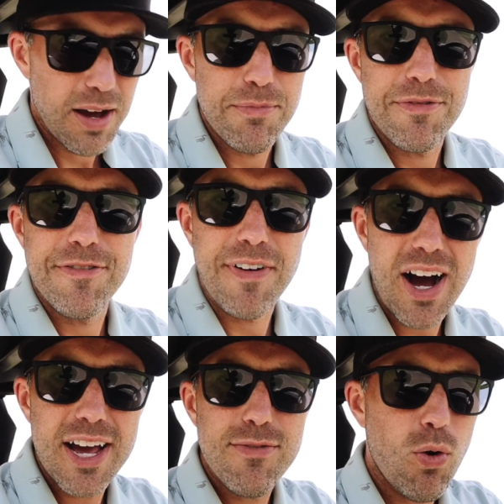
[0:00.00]
I'm
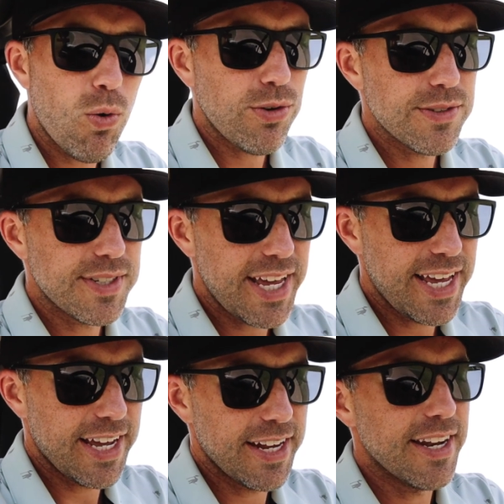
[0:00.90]
5 holes
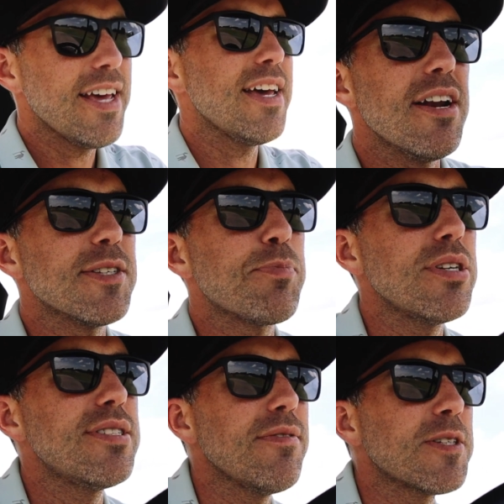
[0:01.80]
in, and it's
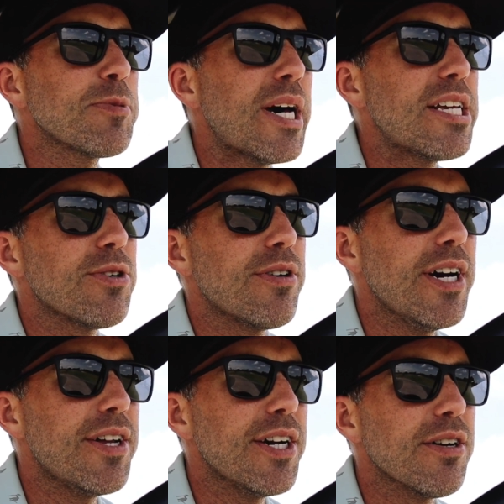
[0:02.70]
pretty self-explanatory
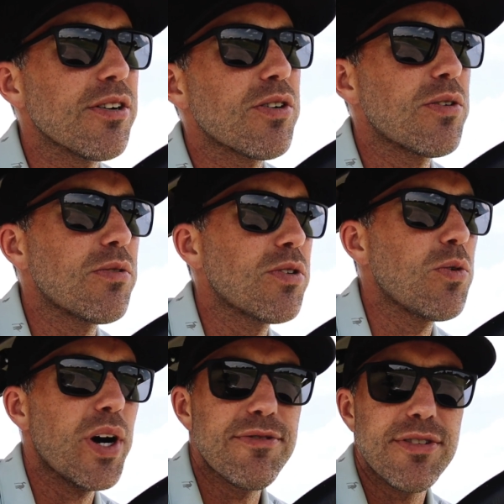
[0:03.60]
out here.
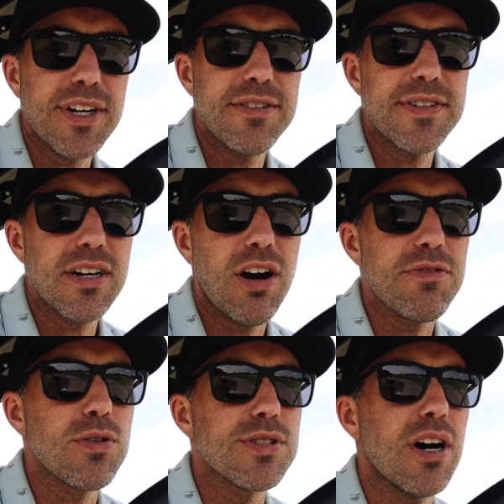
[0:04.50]
Quite a forgiving
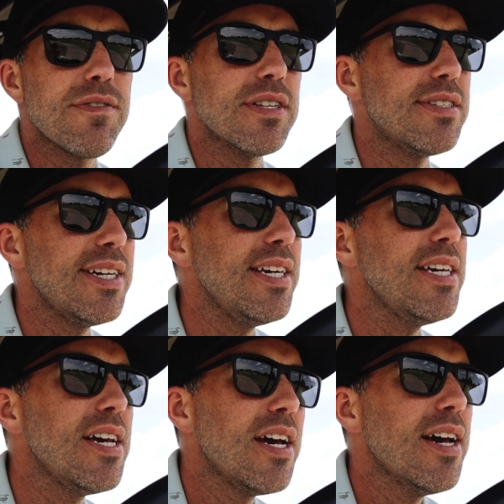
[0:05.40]
golf course off the
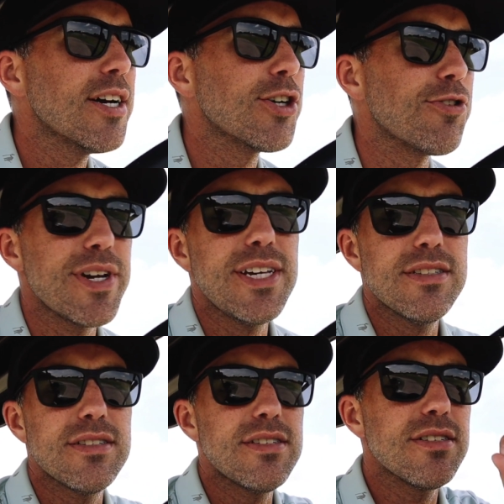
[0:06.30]
tee.
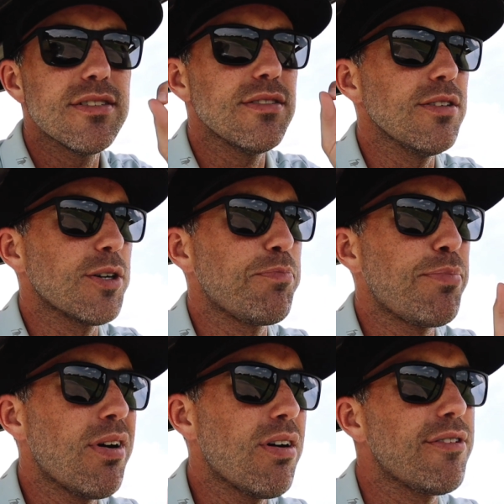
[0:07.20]
Greens look
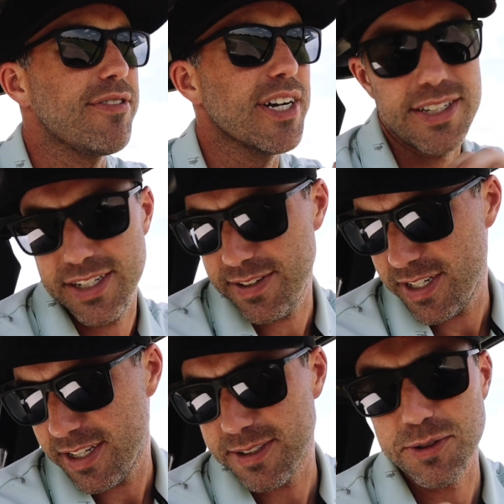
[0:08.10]
perfect, and
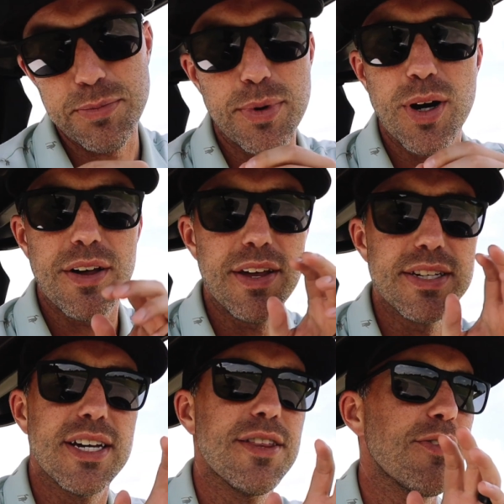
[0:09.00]
even in this little book, they
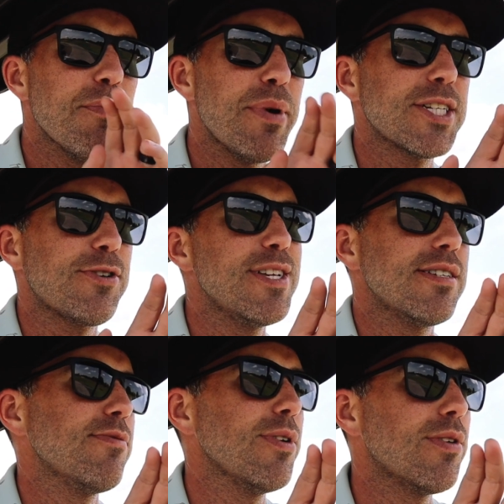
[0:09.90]
say they're the best greens
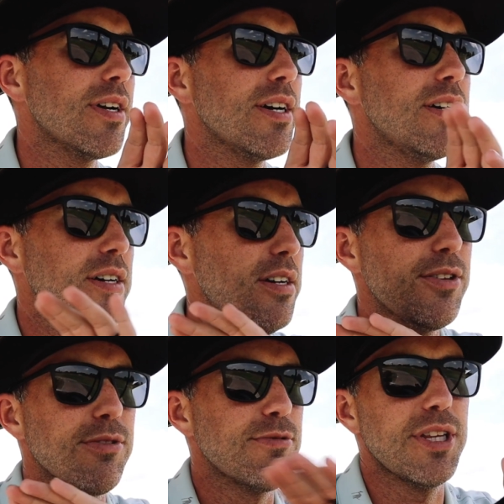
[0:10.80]
in Florida.
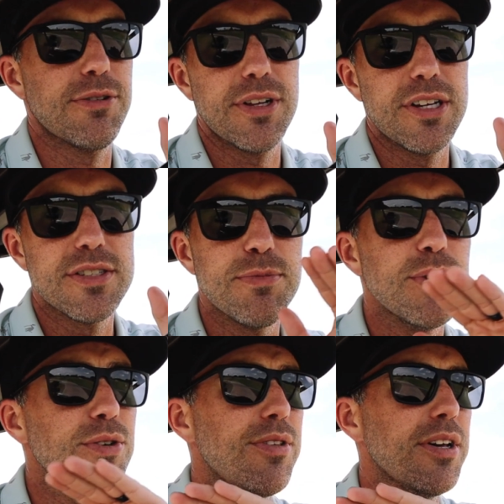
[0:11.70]
They're really, really
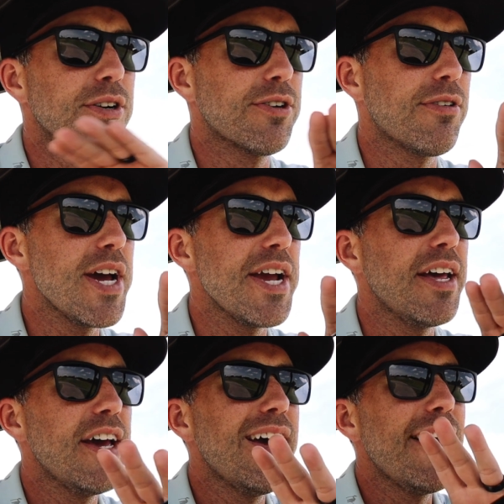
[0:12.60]
smooth. They look great,
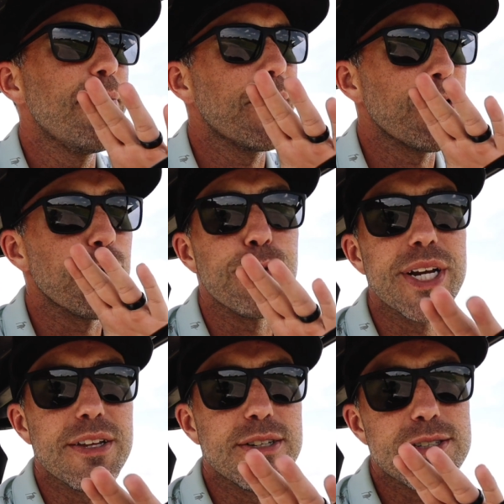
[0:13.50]
but they're
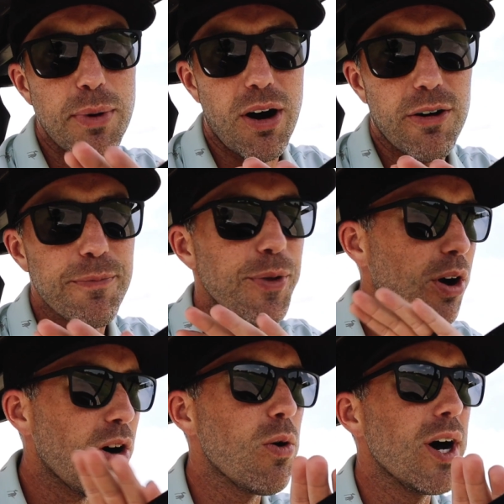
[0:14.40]
really small.
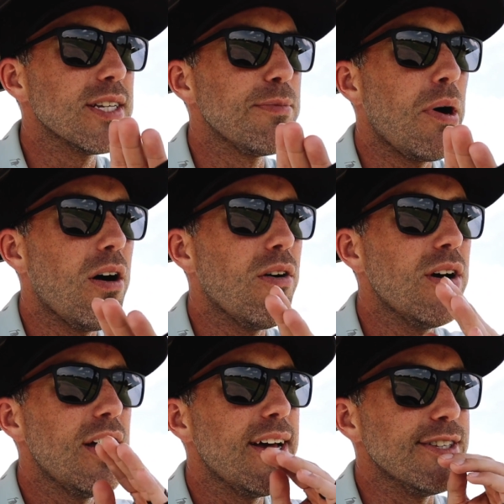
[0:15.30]
They're all quite small,
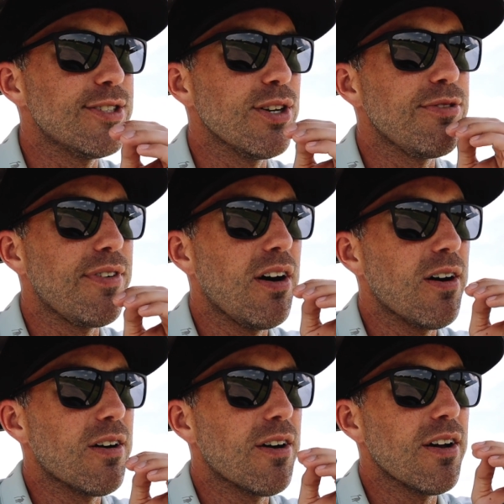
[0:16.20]
and so
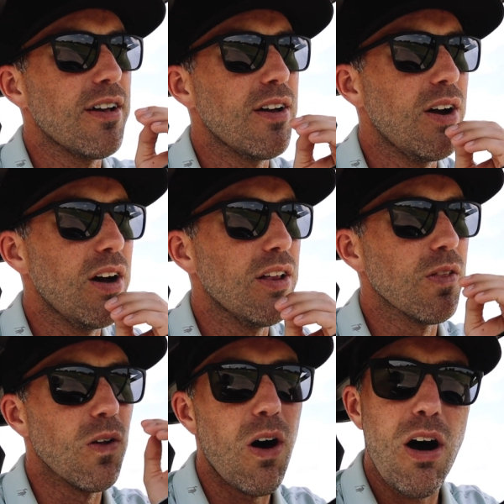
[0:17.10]
far,
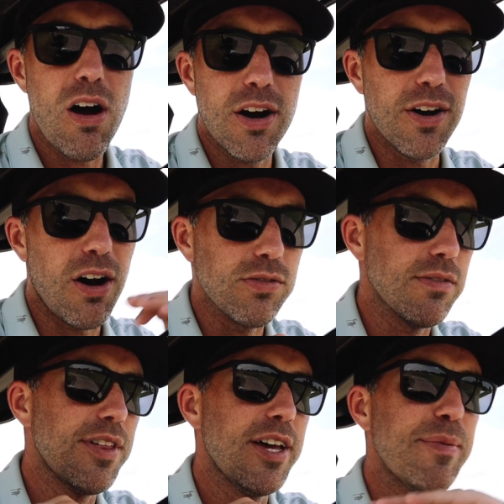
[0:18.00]
long on all
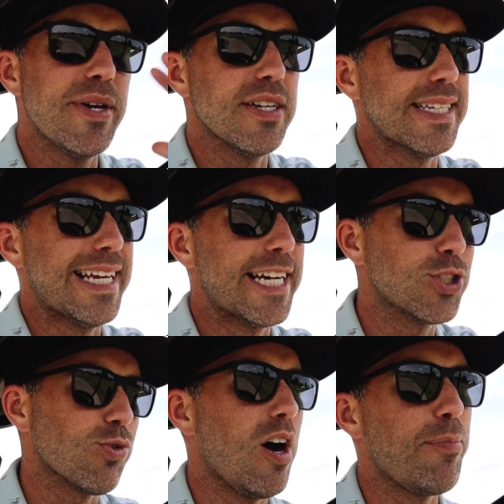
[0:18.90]
of them is
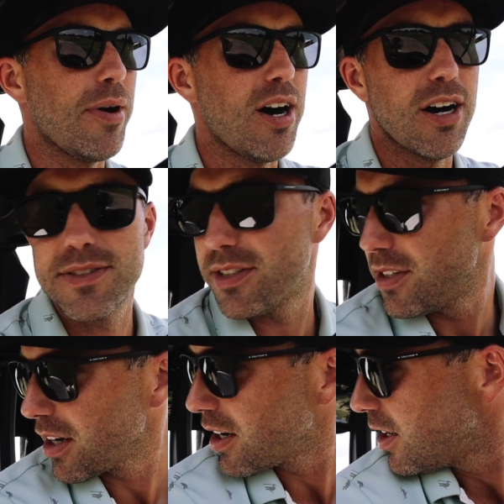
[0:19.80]
like drop-offs to,